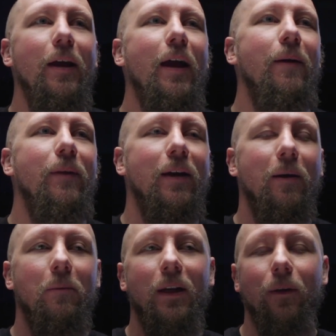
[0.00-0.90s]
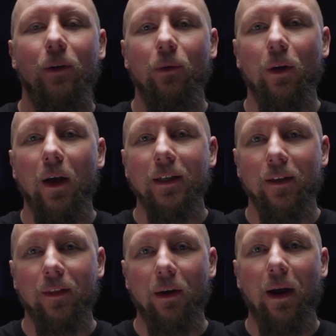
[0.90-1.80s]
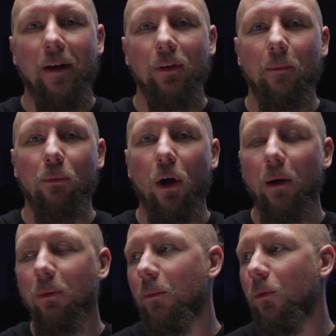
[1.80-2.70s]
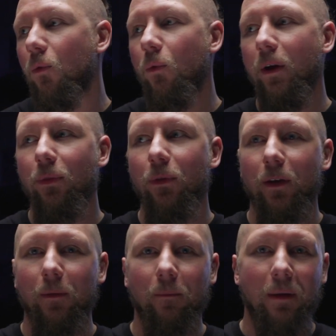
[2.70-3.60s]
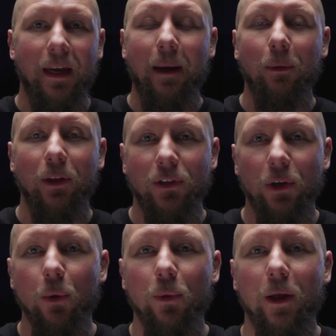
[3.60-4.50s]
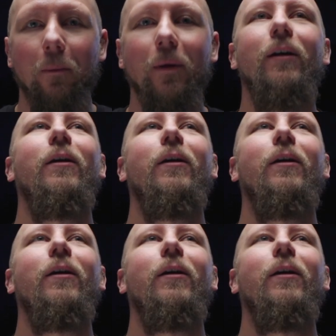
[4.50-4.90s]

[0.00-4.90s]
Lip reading: and then immediately realized that they were having a problem with being able to tune them.